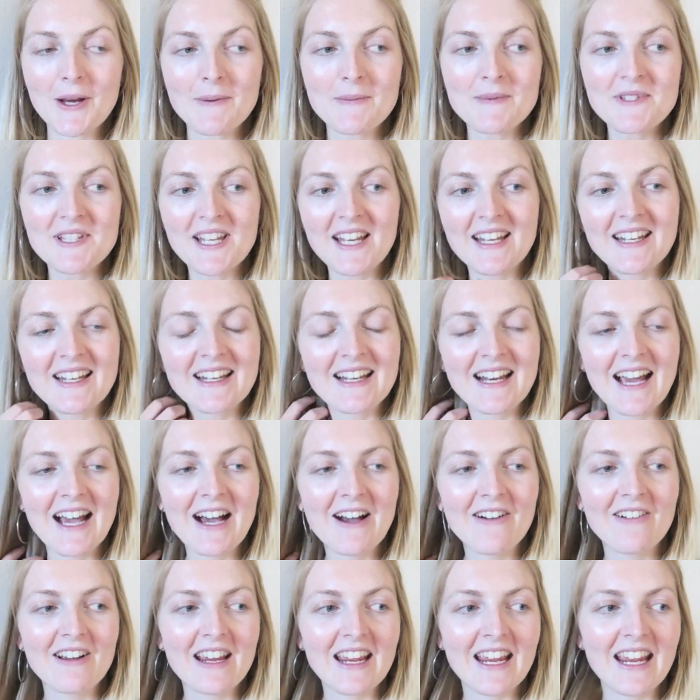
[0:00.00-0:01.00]
So I'm standing
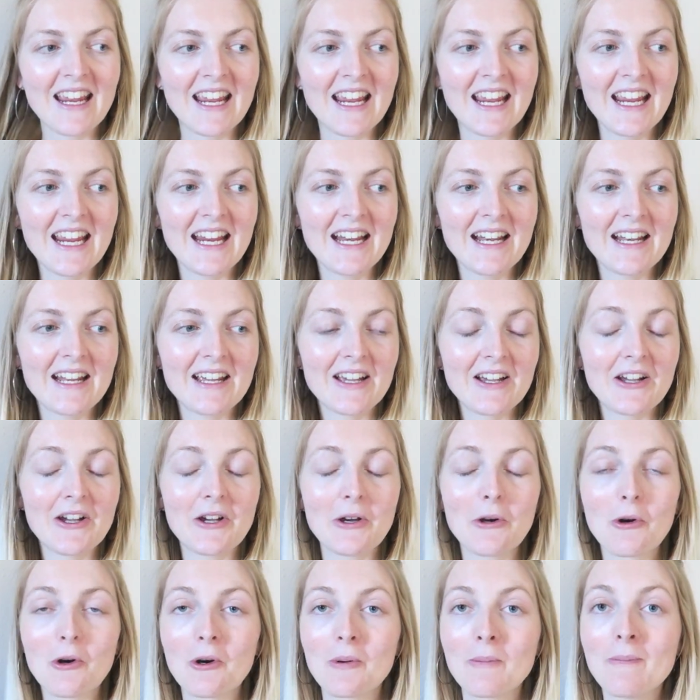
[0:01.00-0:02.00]
now in
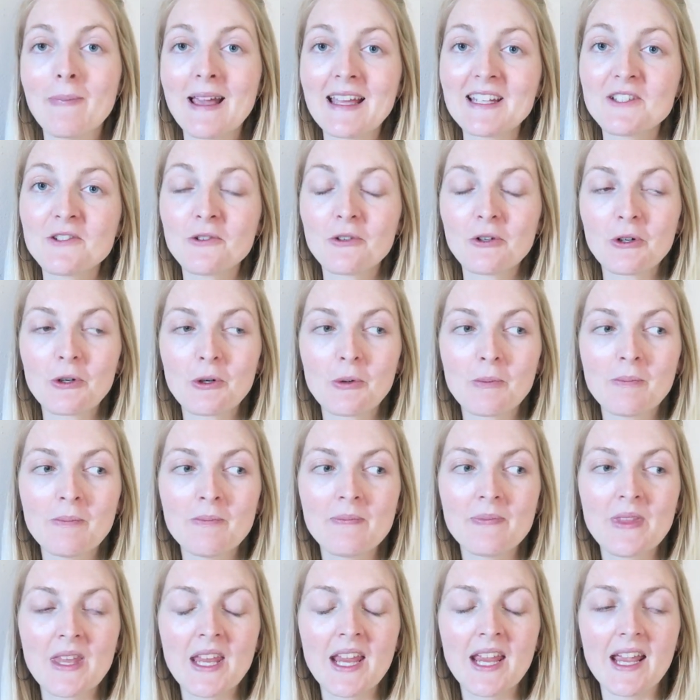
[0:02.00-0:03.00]
our
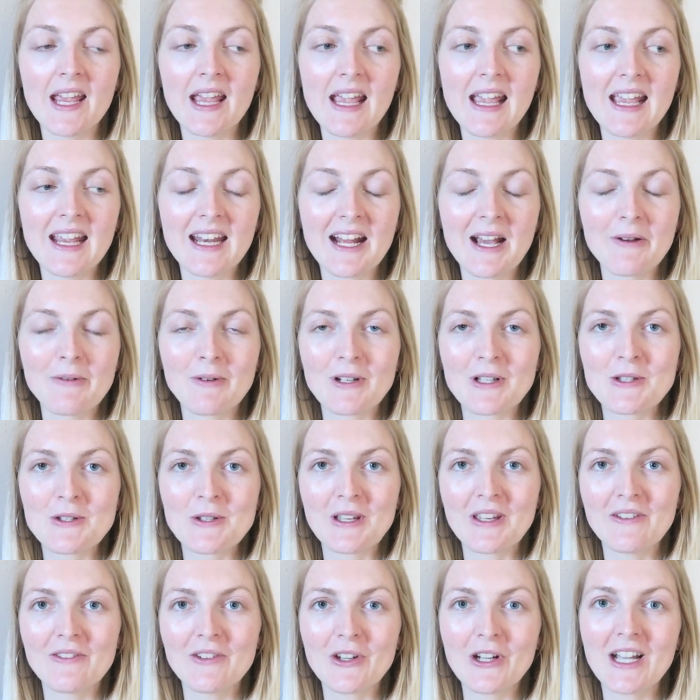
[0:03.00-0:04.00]
bedroom and I want
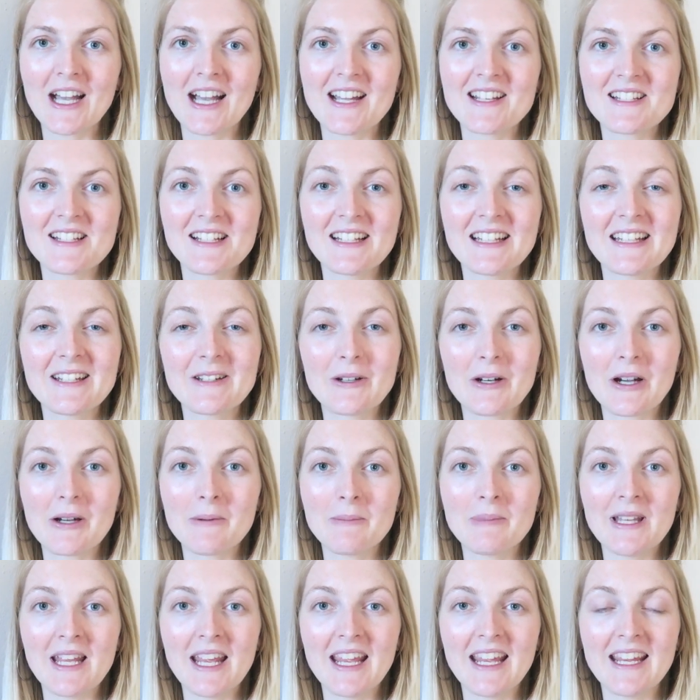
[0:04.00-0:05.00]
to give you guys a little
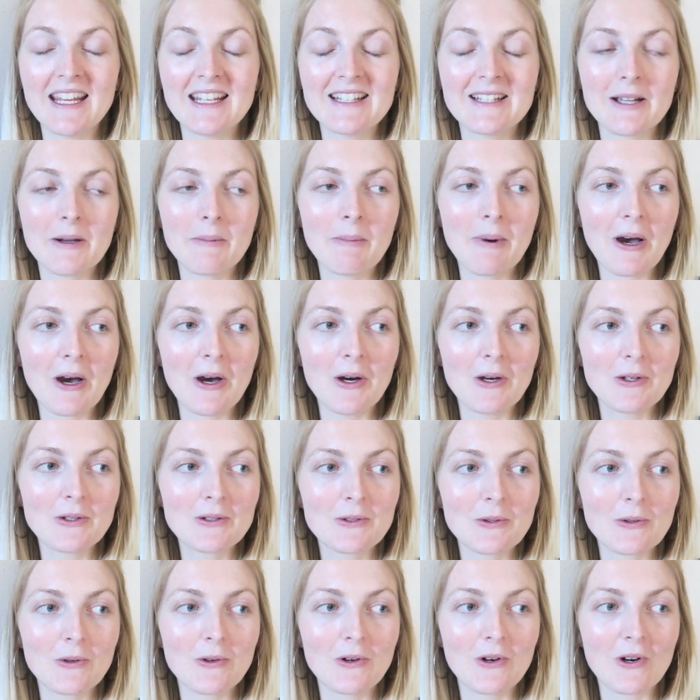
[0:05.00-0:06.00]
update
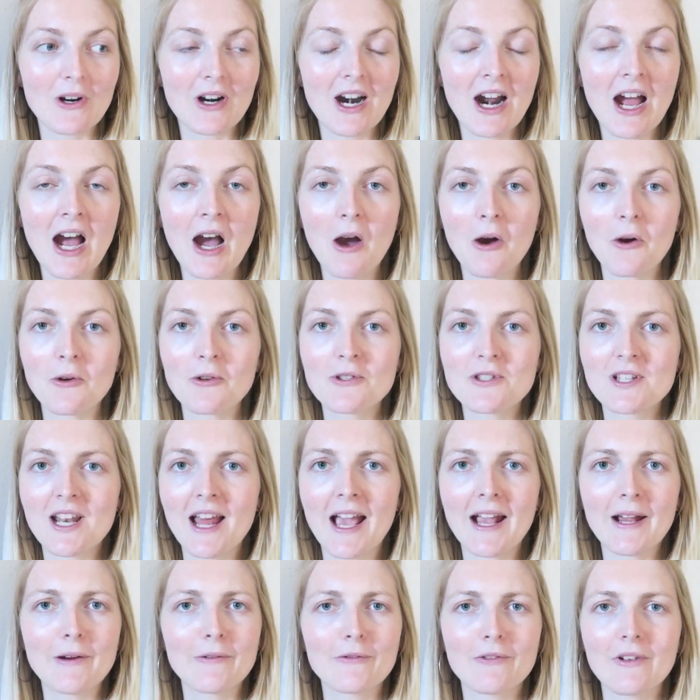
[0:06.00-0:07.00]
about our house,
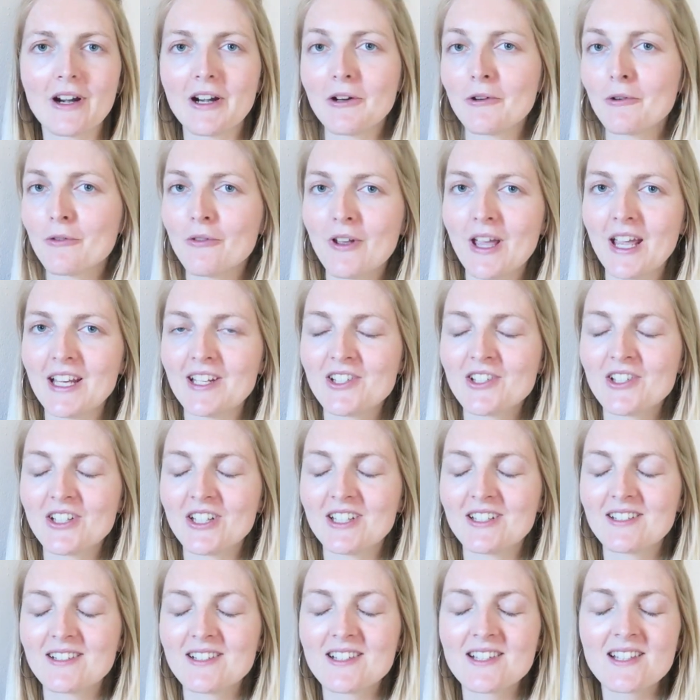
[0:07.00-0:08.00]
like
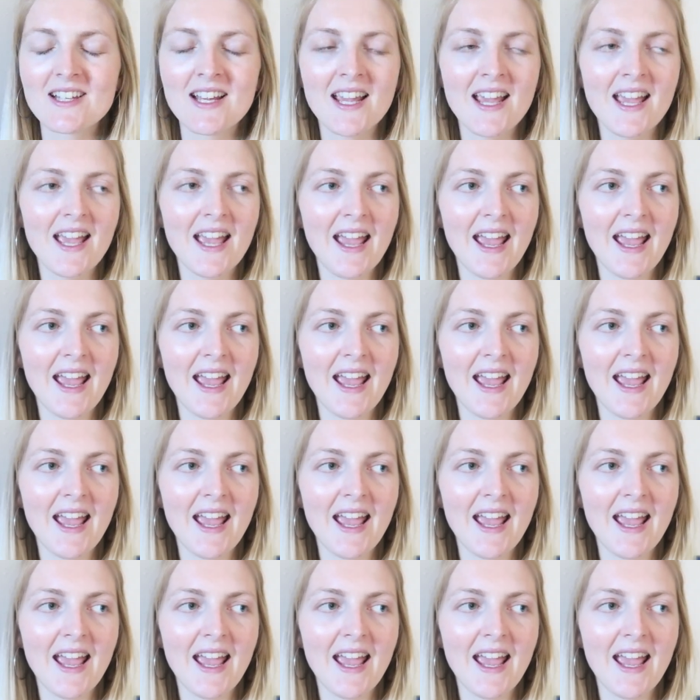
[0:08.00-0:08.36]
renovations.